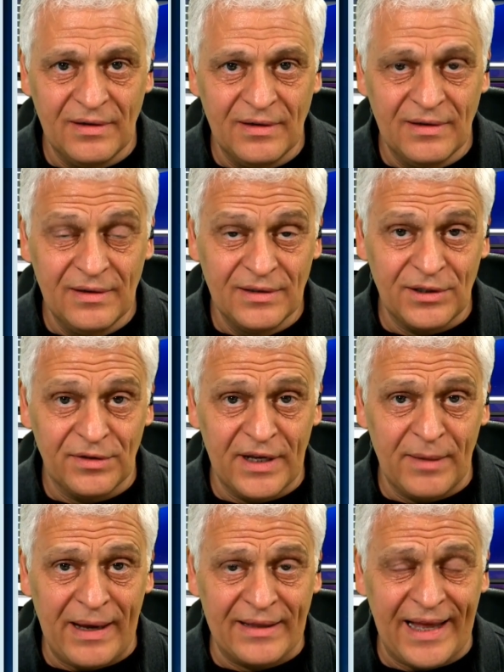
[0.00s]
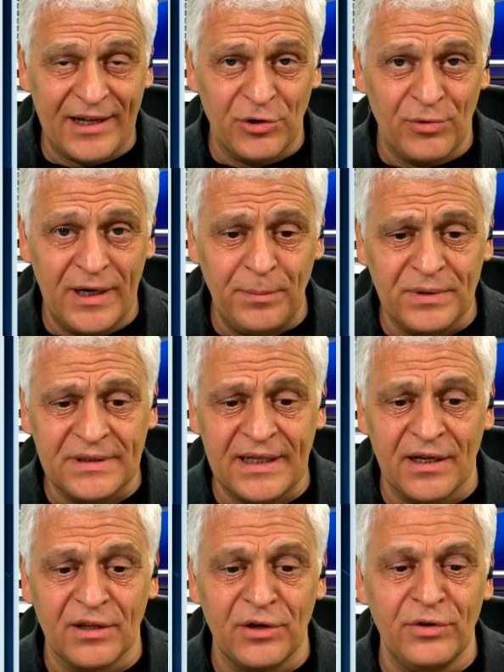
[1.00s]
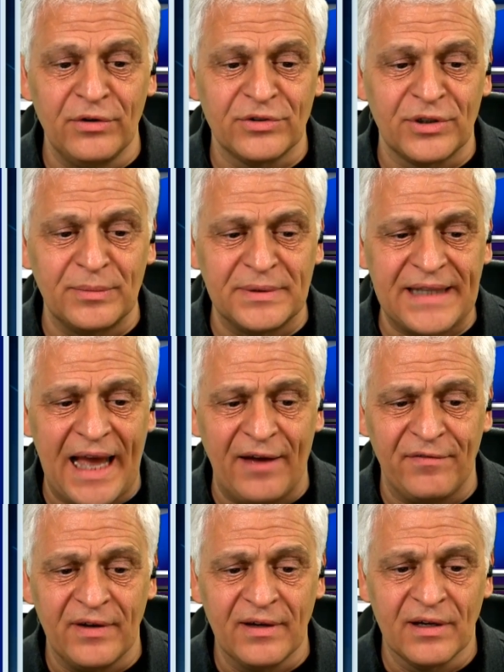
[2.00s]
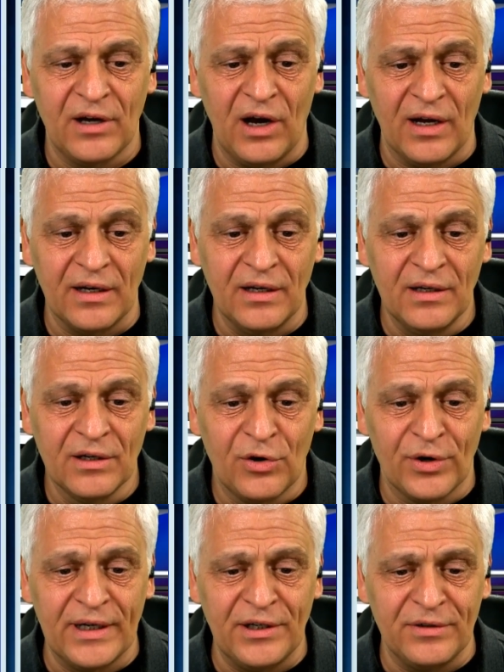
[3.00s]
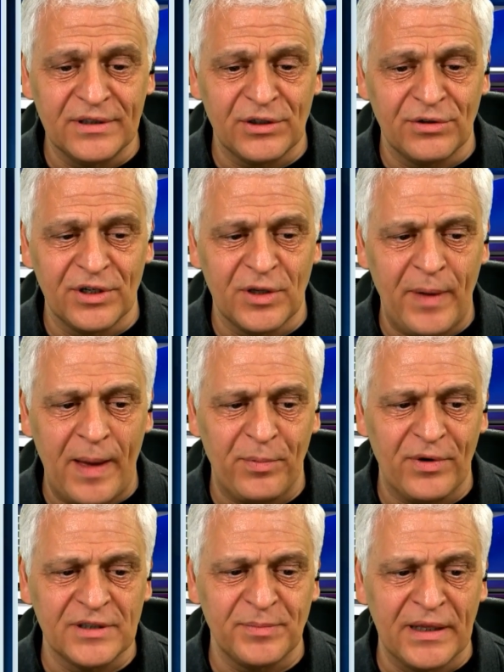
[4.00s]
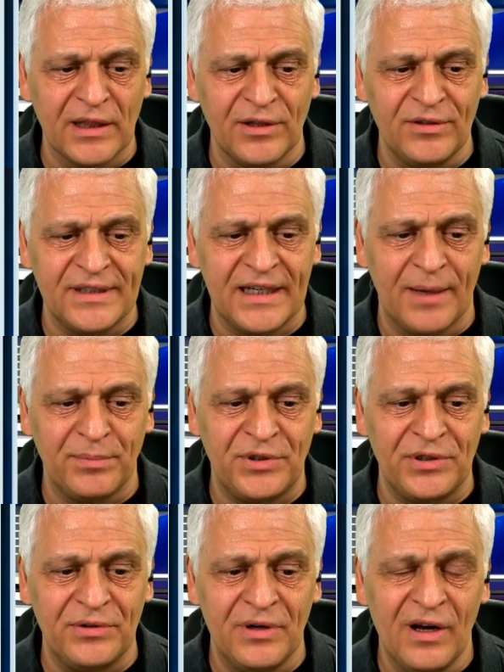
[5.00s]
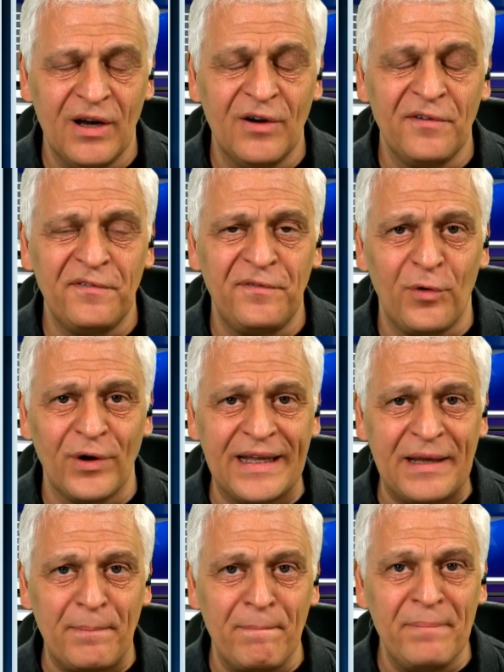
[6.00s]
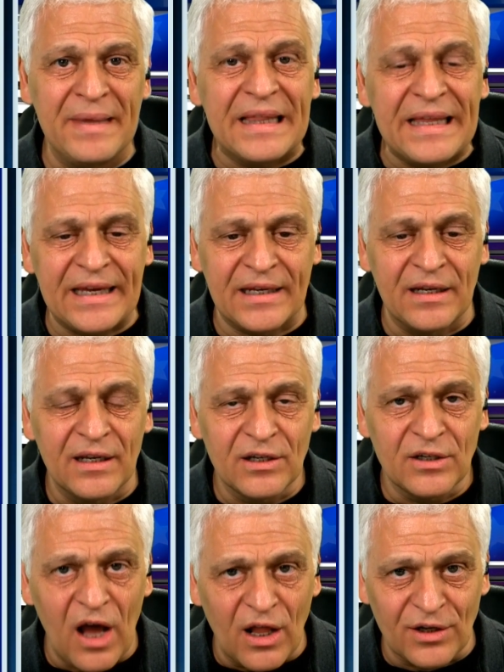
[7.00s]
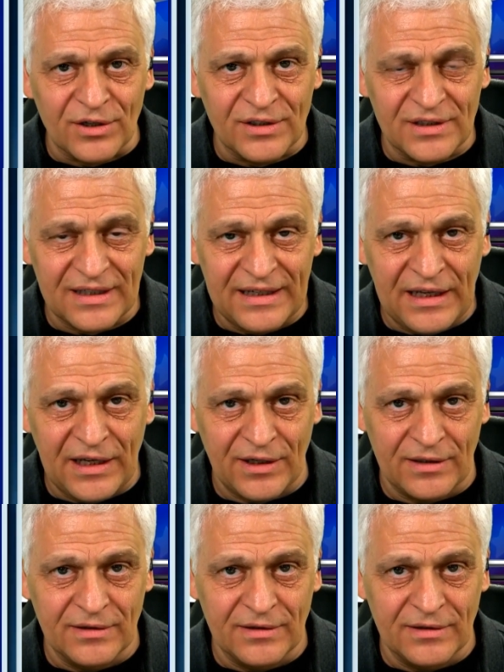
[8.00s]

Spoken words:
So think about that. 20% of the newsroom staff gone. According to its owner, the paper has been losing up to $40 million a year.